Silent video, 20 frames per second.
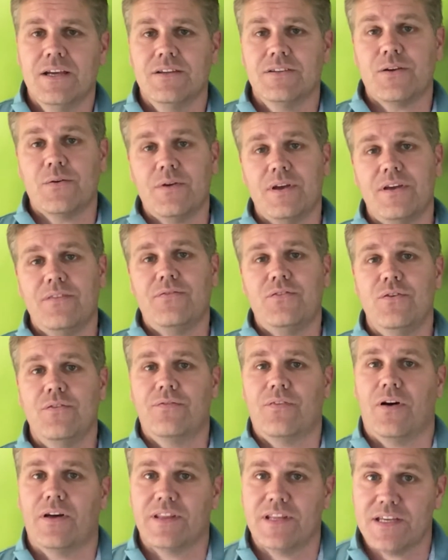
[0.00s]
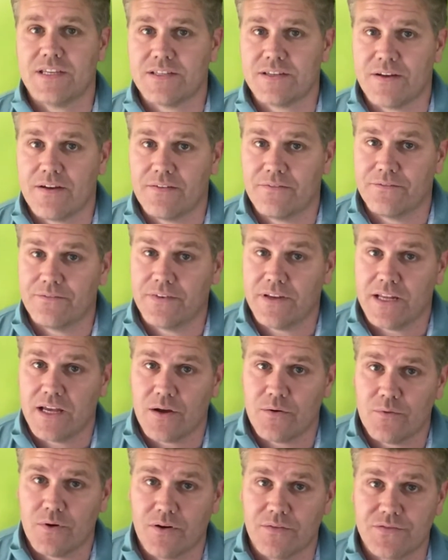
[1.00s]
So if you find this
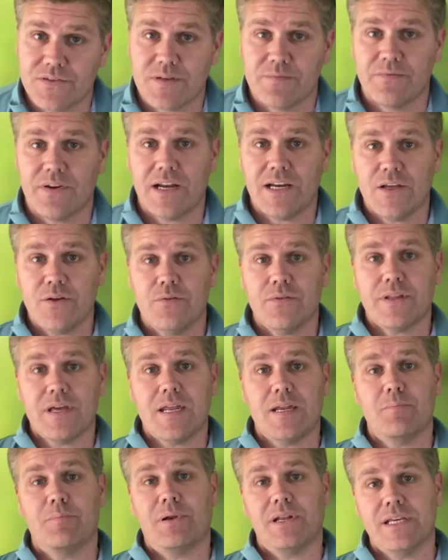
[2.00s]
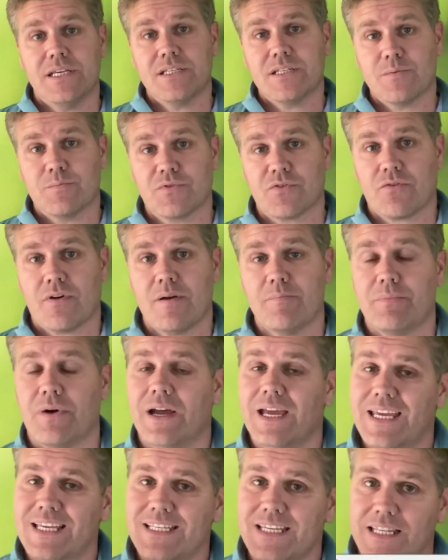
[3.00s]
video of some value, then please subscribe by
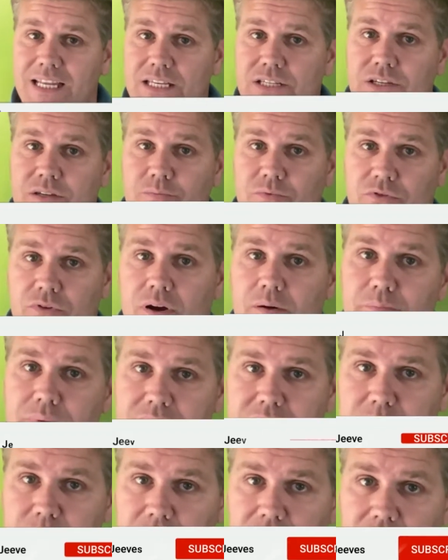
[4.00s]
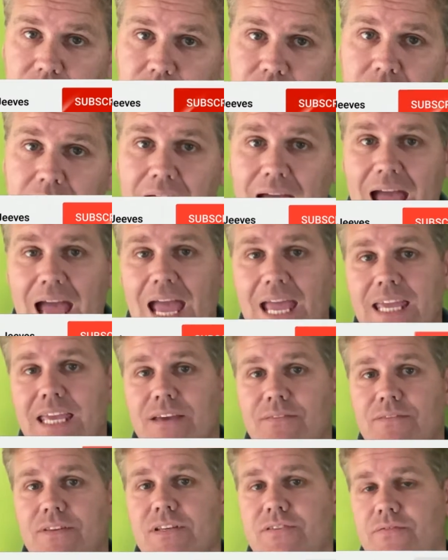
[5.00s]
hitting that subscribe button below and
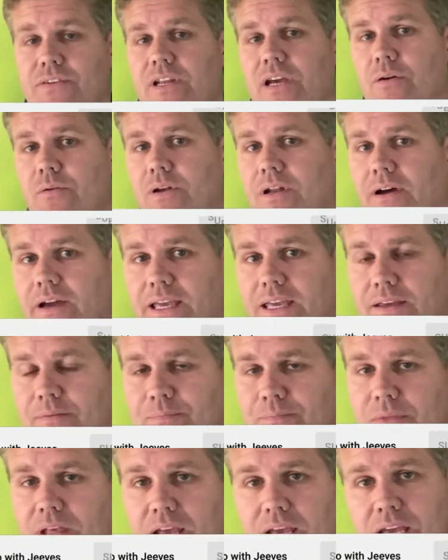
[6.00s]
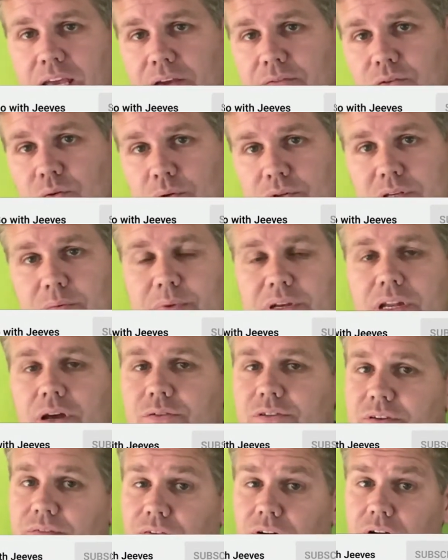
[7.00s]
give this video a like. If you want to be
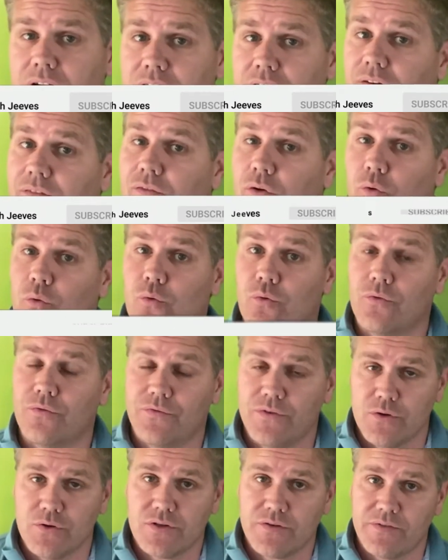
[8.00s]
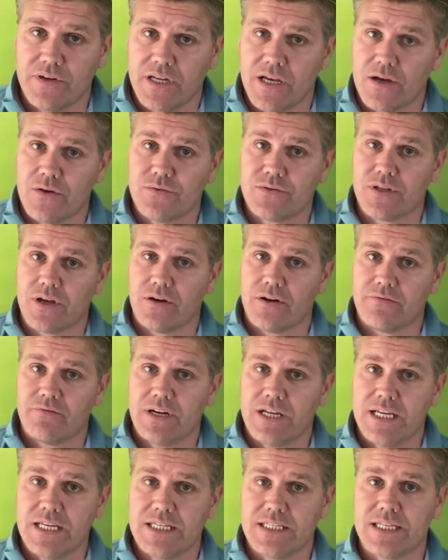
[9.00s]
notified of all future videos that I
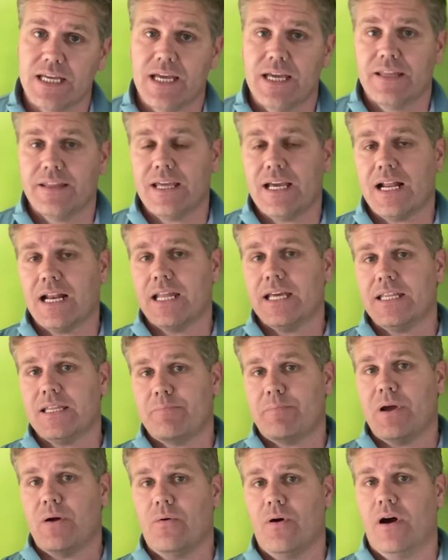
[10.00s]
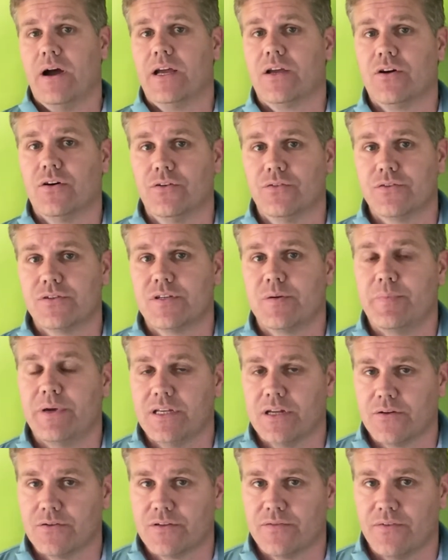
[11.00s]
release, then click the bell icon to
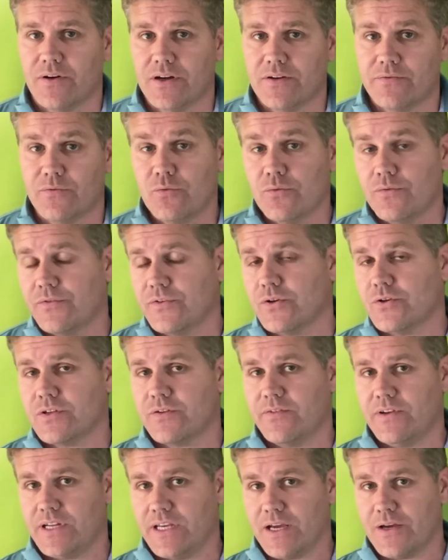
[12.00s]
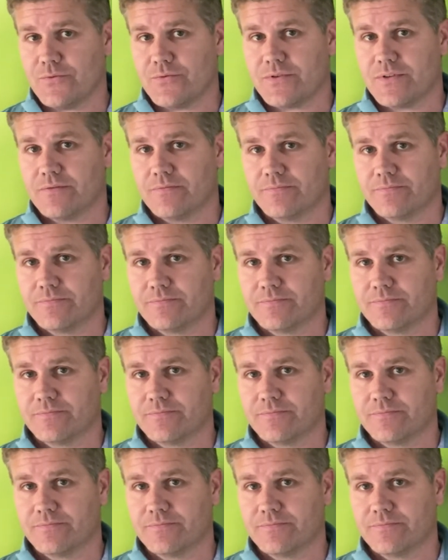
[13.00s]
be notified of all future videos.